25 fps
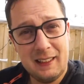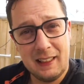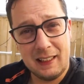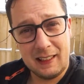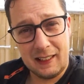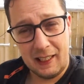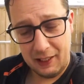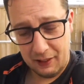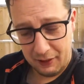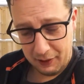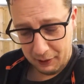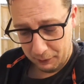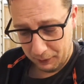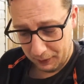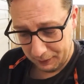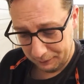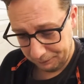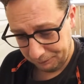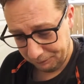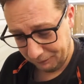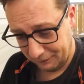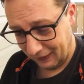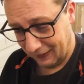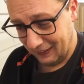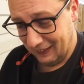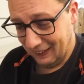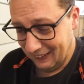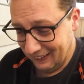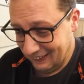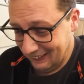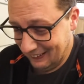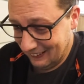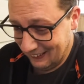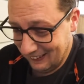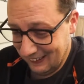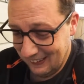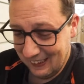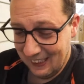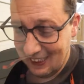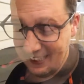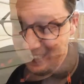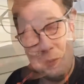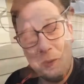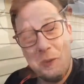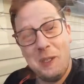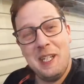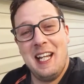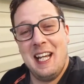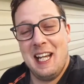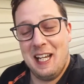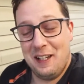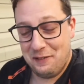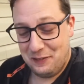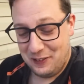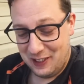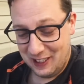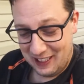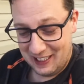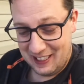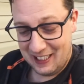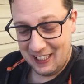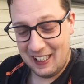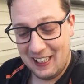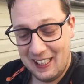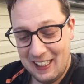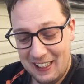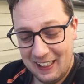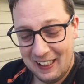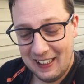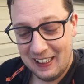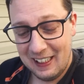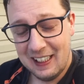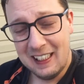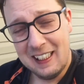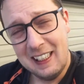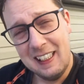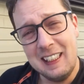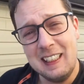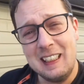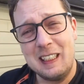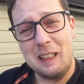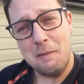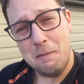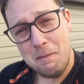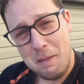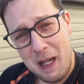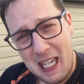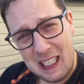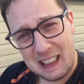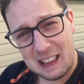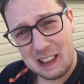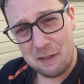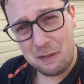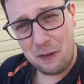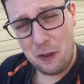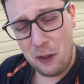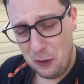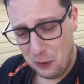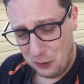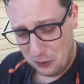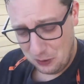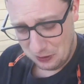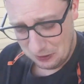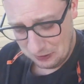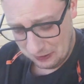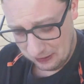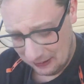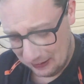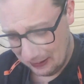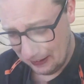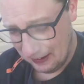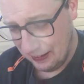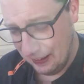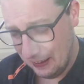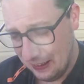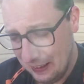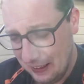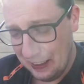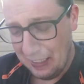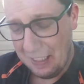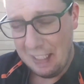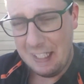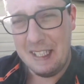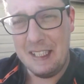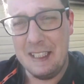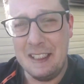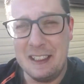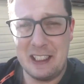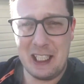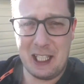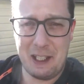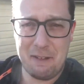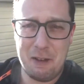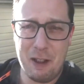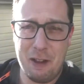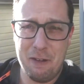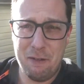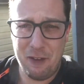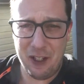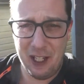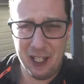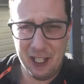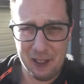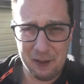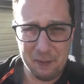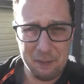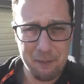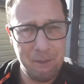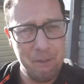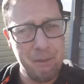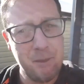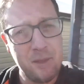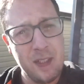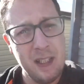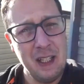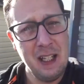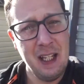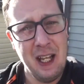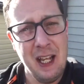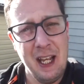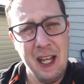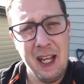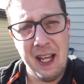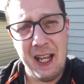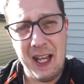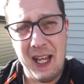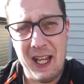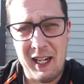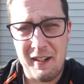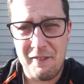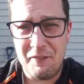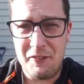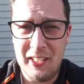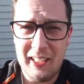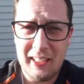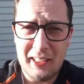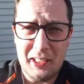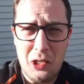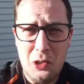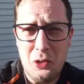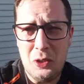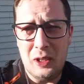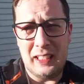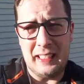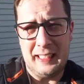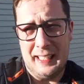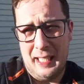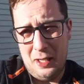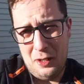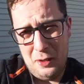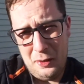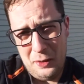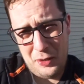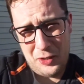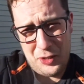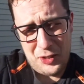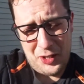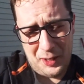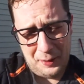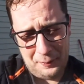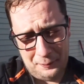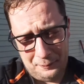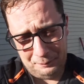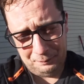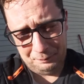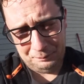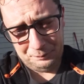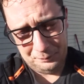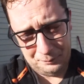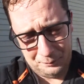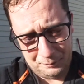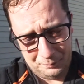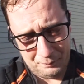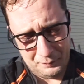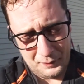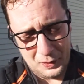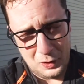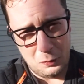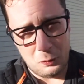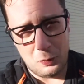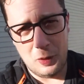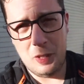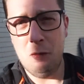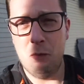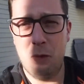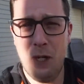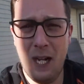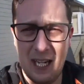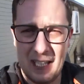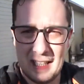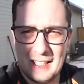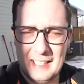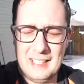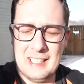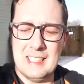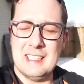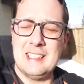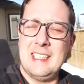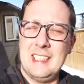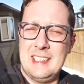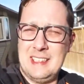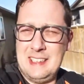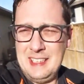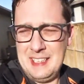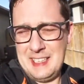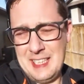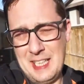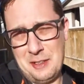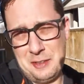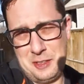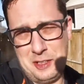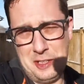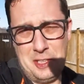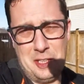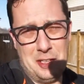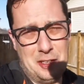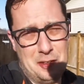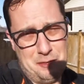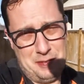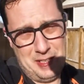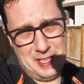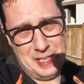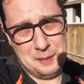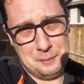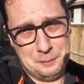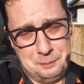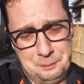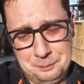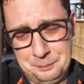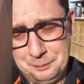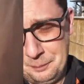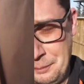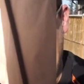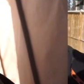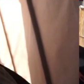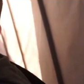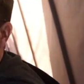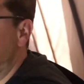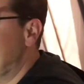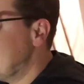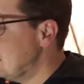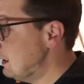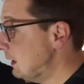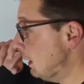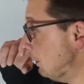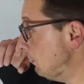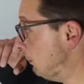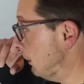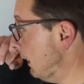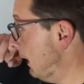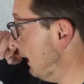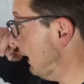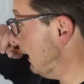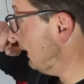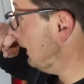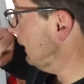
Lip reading: a scary one. We have to cut some massive holes in the side of our van. And if this goes south, we wreck a $60,000 van. So basically the plan